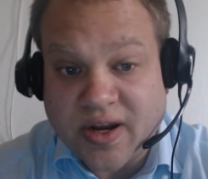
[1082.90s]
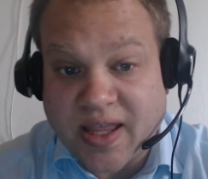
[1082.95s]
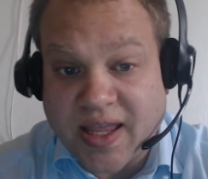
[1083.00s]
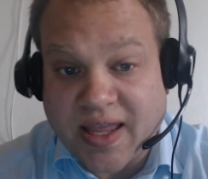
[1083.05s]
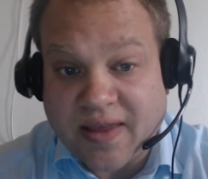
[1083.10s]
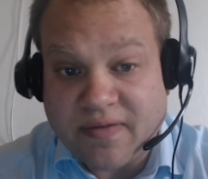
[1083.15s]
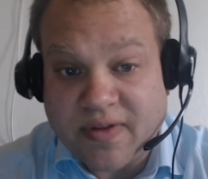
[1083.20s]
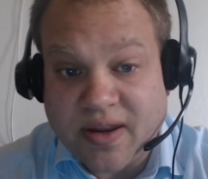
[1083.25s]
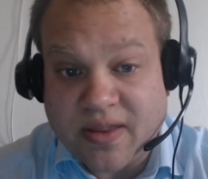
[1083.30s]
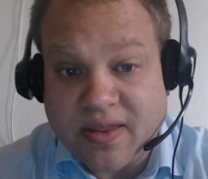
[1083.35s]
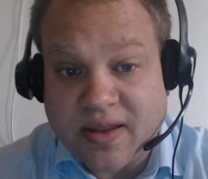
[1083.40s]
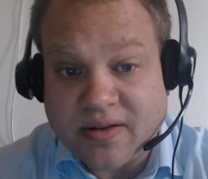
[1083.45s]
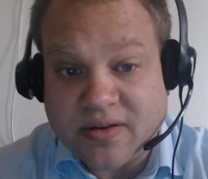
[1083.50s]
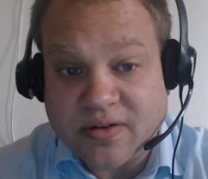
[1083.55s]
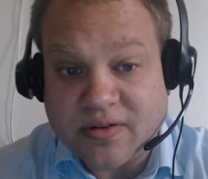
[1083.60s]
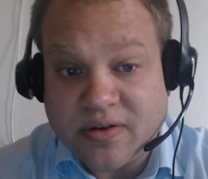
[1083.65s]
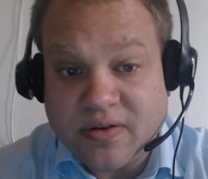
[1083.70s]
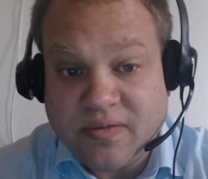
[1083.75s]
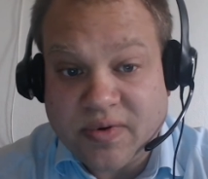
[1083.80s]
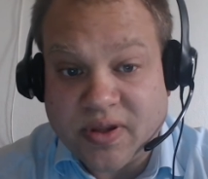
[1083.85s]
have anything to
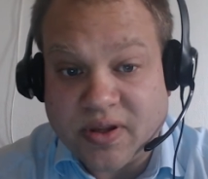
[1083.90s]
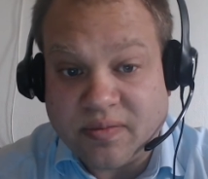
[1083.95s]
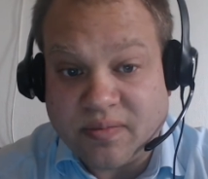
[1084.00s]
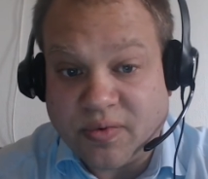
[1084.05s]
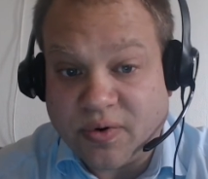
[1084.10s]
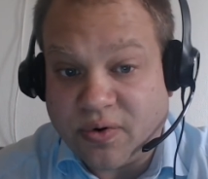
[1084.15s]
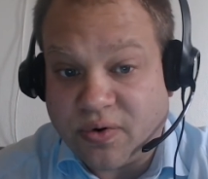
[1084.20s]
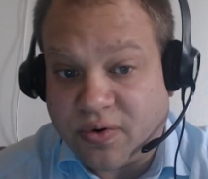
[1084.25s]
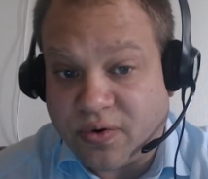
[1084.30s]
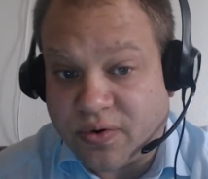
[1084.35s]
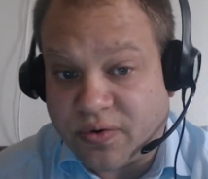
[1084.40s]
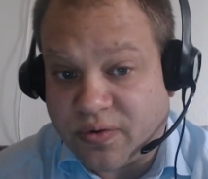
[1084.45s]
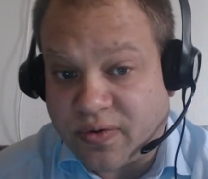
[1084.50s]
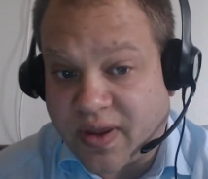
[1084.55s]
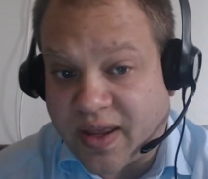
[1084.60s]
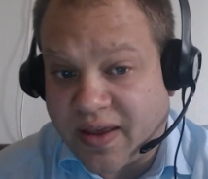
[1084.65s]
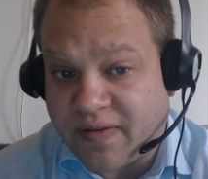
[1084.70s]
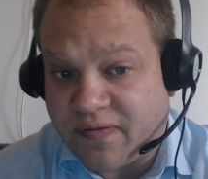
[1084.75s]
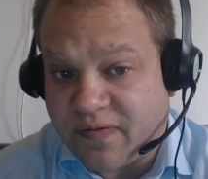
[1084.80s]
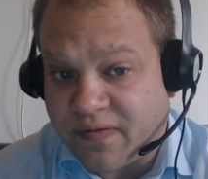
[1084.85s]
do with them or to
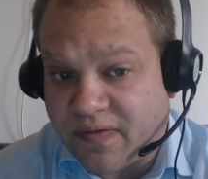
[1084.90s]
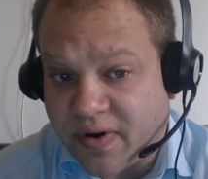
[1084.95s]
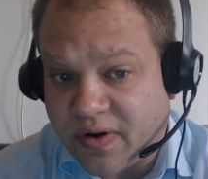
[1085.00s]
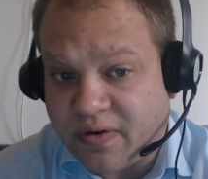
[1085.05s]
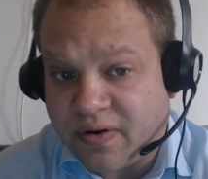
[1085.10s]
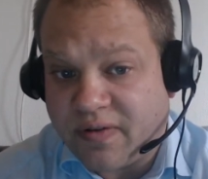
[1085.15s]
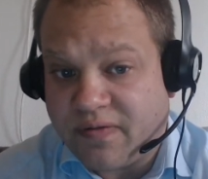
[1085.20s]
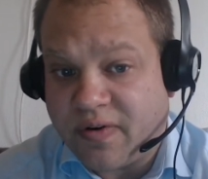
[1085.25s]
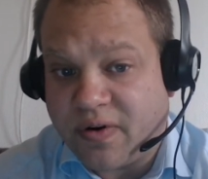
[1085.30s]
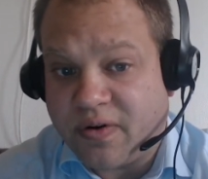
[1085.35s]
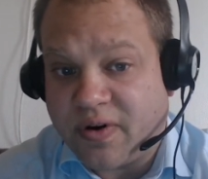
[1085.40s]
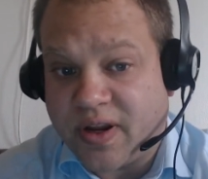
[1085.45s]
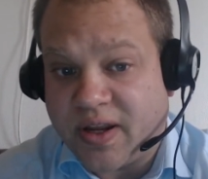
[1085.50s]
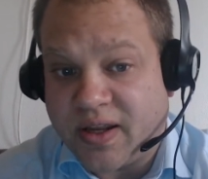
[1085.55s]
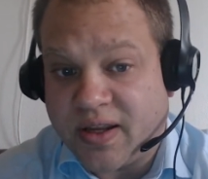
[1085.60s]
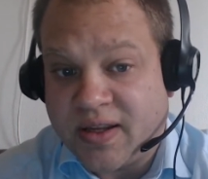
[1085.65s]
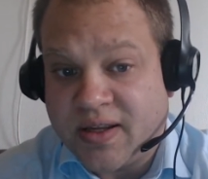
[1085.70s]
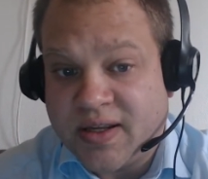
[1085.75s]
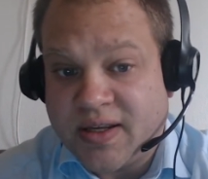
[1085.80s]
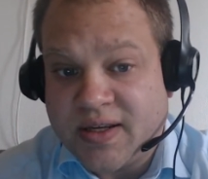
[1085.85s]
have very,
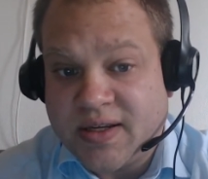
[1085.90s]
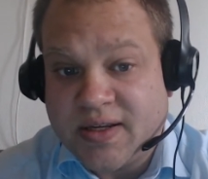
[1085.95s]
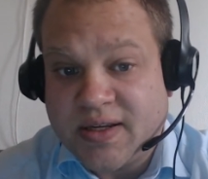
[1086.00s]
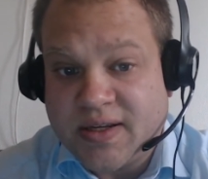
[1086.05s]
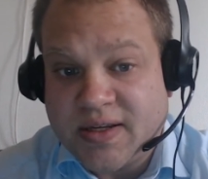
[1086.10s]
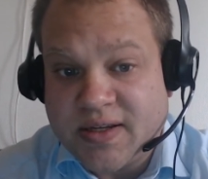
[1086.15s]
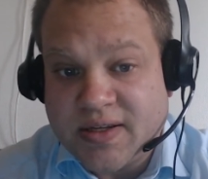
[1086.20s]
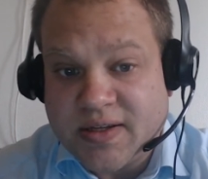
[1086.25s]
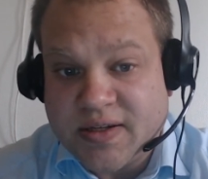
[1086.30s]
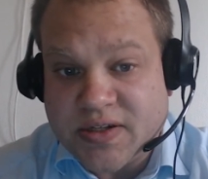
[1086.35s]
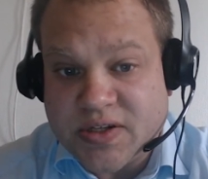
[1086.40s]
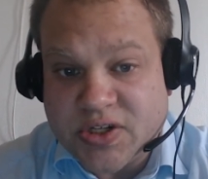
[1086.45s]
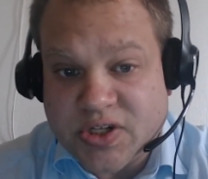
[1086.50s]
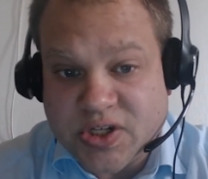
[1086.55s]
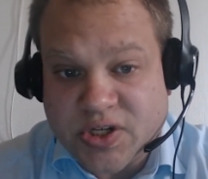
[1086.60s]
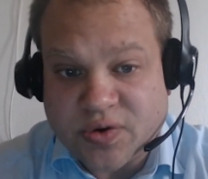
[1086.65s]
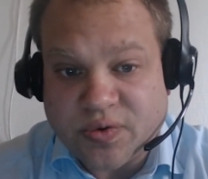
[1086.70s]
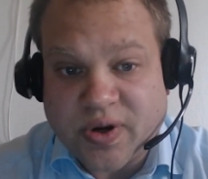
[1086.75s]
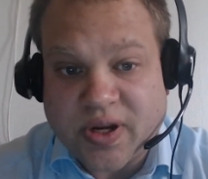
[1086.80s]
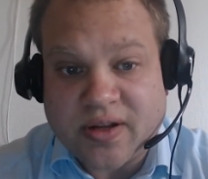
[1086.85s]
very
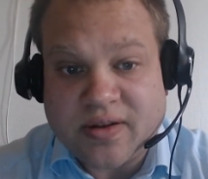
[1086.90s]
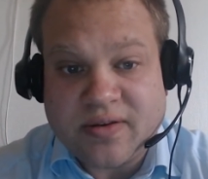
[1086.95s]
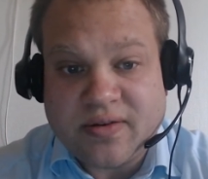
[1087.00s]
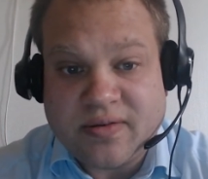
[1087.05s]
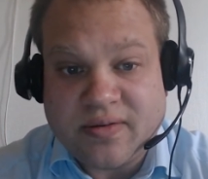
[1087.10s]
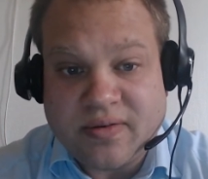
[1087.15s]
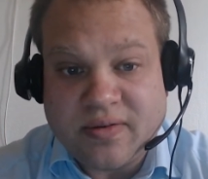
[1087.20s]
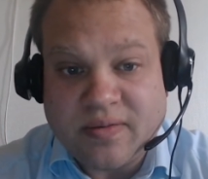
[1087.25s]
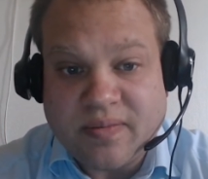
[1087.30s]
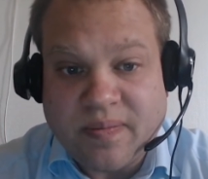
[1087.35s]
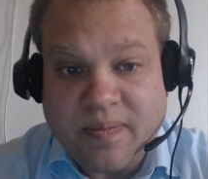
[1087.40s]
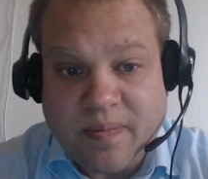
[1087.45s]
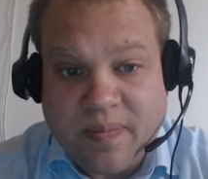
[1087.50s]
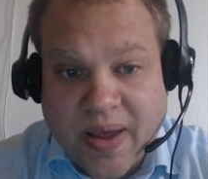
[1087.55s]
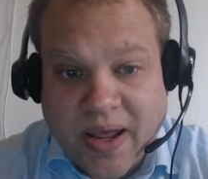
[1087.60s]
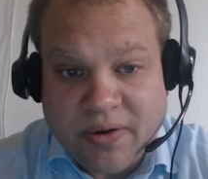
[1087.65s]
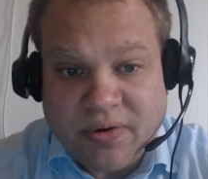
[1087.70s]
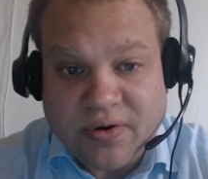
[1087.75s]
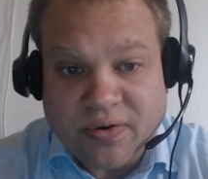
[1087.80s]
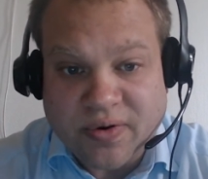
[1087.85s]
strict
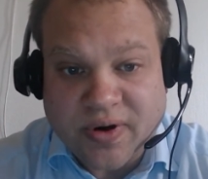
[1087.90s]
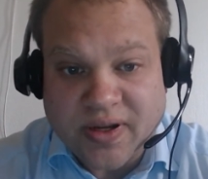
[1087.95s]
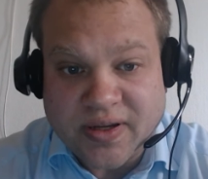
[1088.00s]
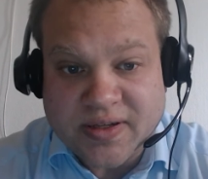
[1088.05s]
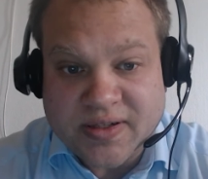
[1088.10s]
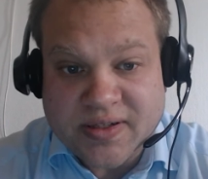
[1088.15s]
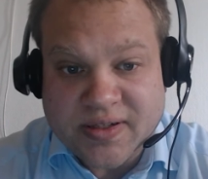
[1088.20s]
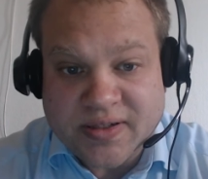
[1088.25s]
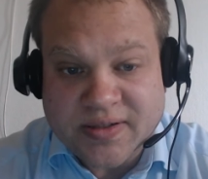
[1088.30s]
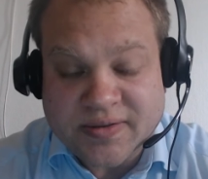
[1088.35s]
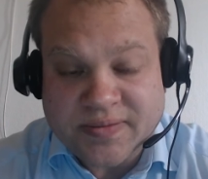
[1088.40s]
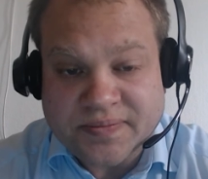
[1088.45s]
boundaries.